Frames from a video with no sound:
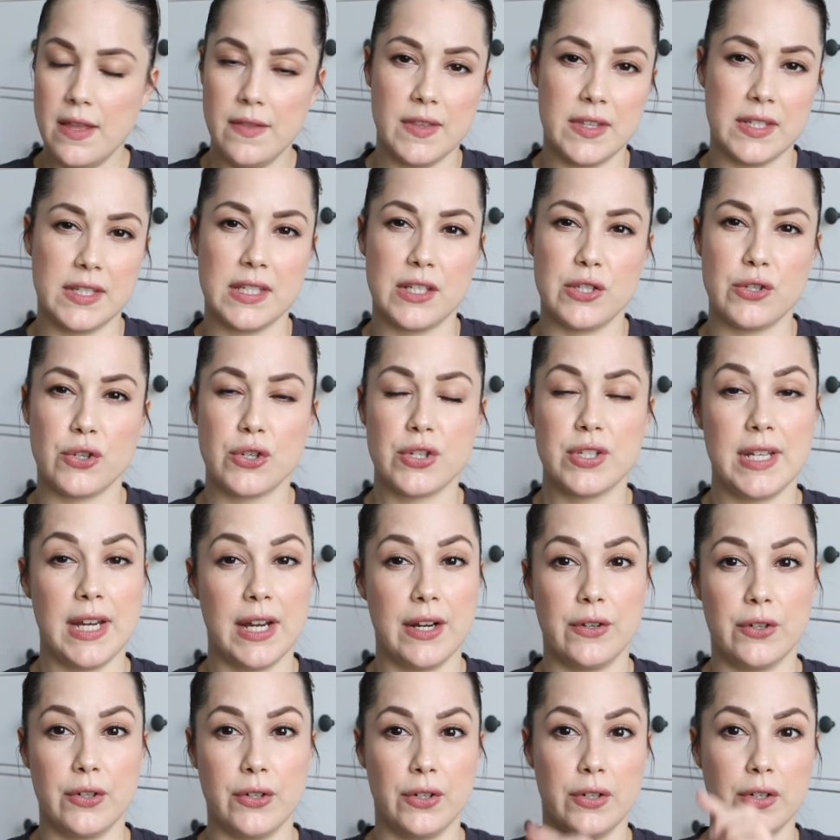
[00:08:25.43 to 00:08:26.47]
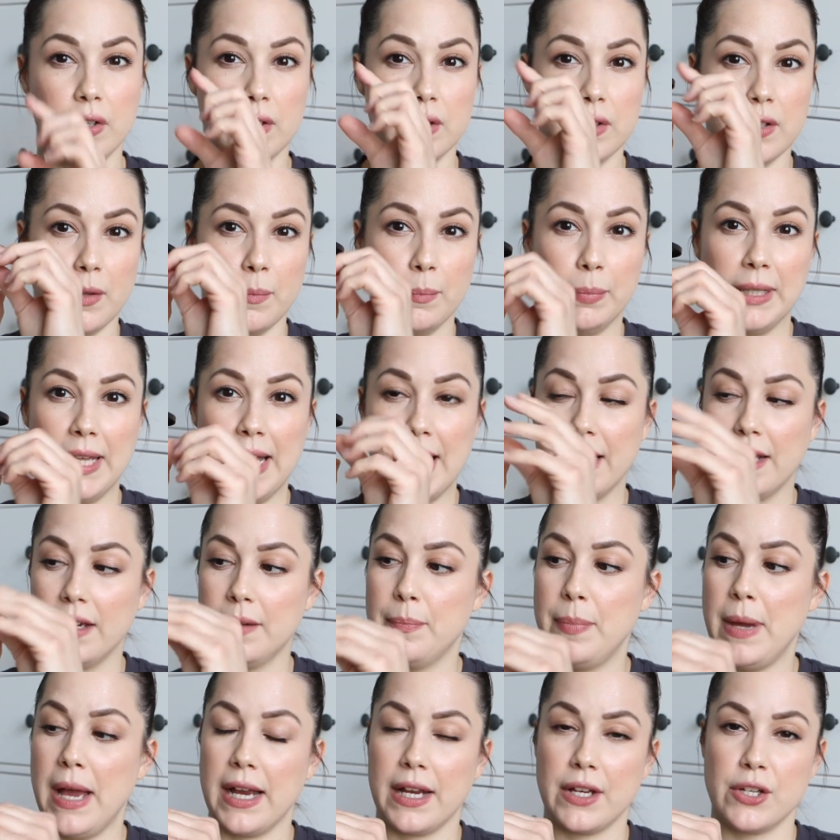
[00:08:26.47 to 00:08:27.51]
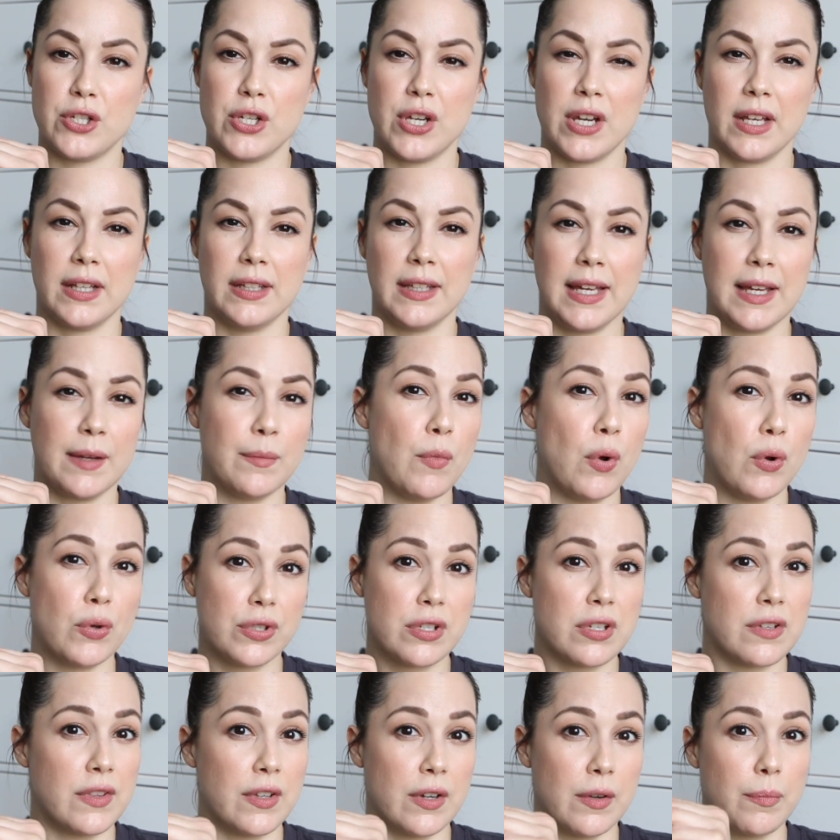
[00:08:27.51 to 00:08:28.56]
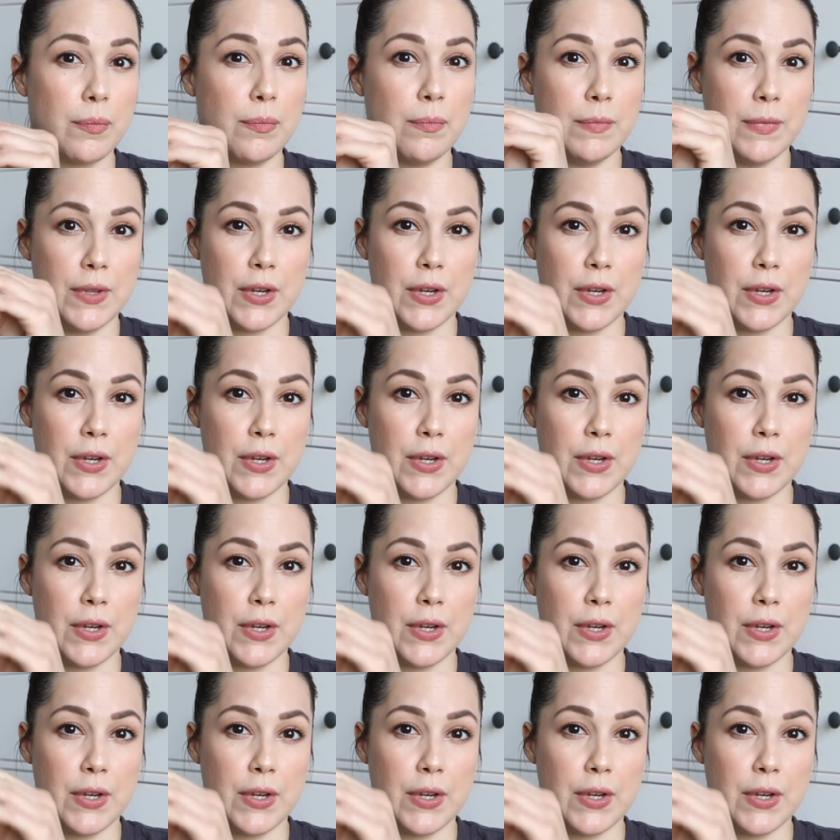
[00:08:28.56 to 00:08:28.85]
This is your standard, the black packaging, like most of their